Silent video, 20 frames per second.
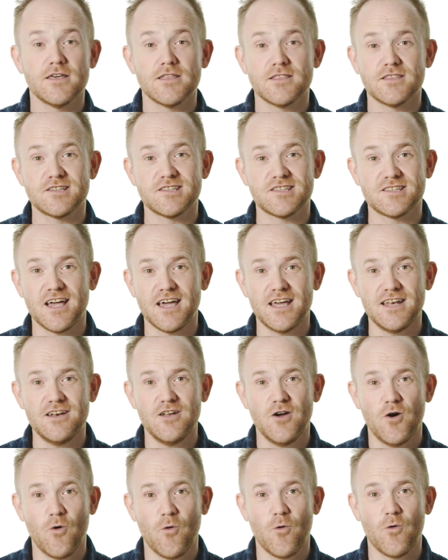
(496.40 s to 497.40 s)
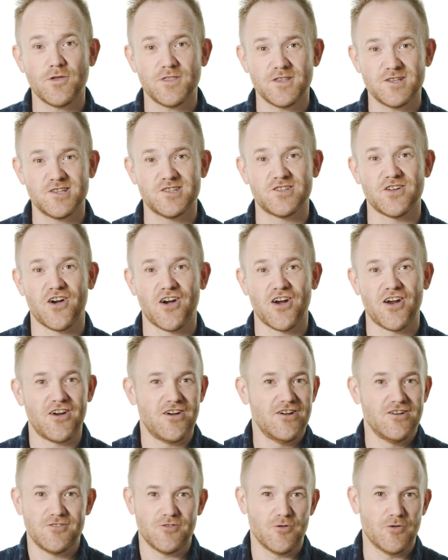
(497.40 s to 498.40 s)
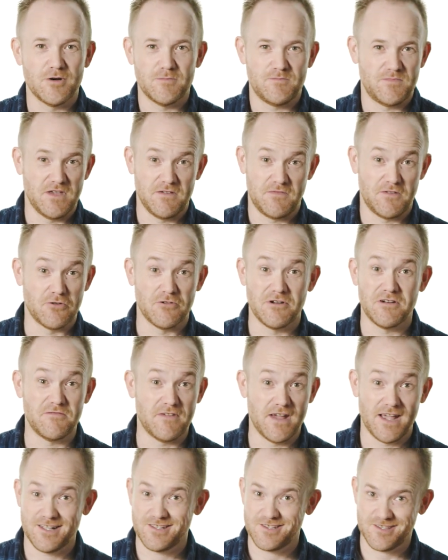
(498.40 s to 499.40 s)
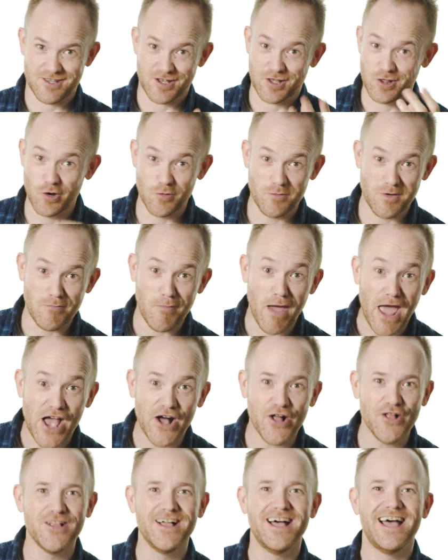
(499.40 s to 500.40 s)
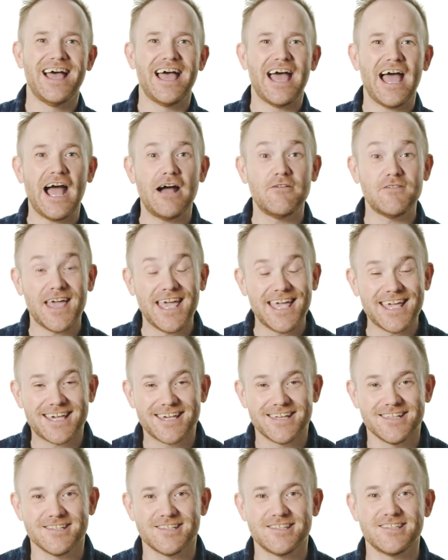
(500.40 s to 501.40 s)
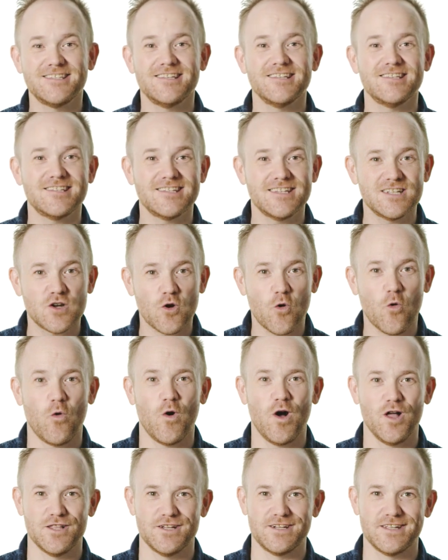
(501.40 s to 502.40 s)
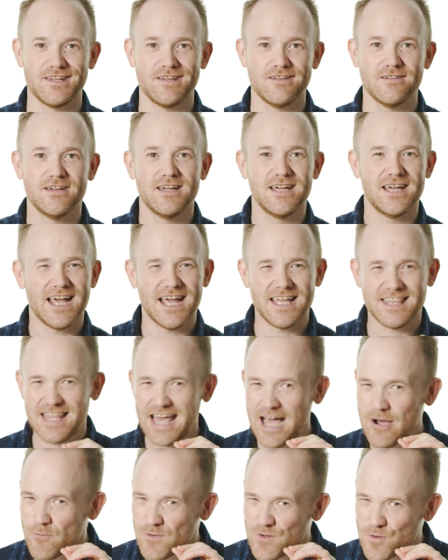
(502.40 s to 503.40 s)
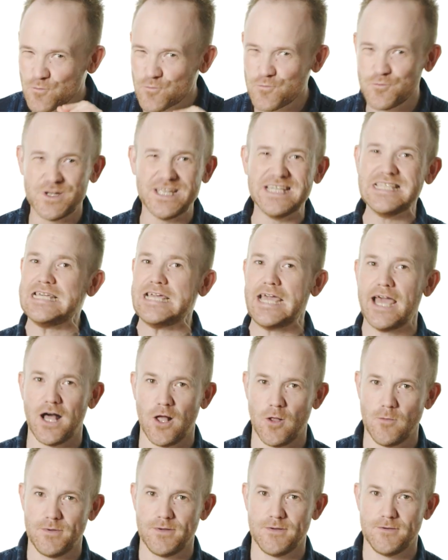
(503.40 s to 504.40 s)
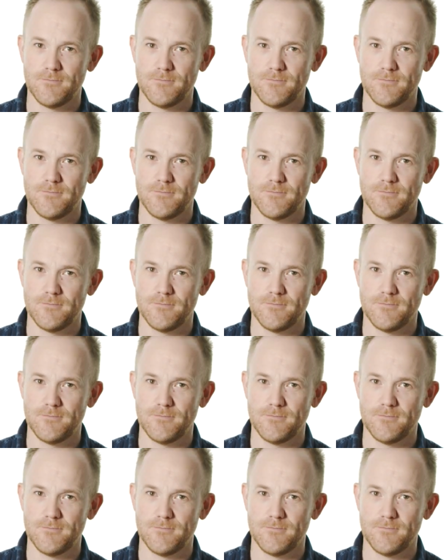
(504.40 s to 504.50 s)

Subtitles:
The Sun or the Star, or if you're advanced, the Globe and Mail, have a consistent quality, and that will really help.